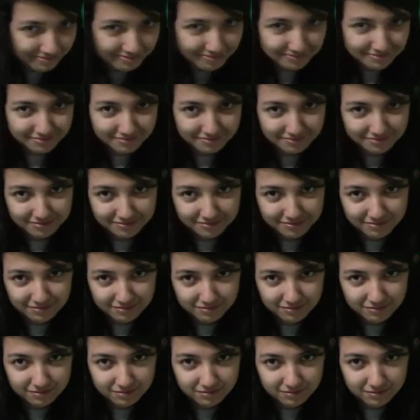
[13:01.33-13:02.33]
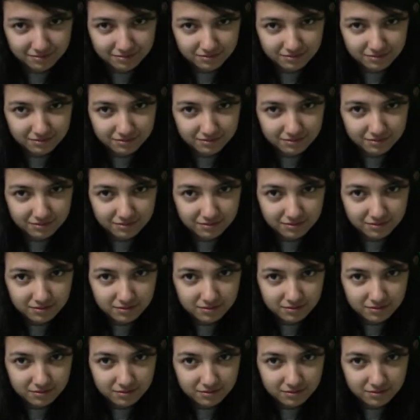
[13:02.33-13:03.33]

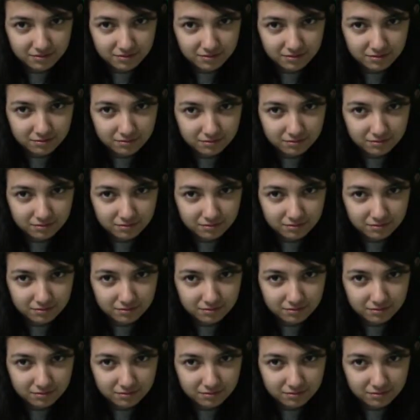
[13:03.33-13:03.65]
No one is speaking in this clip.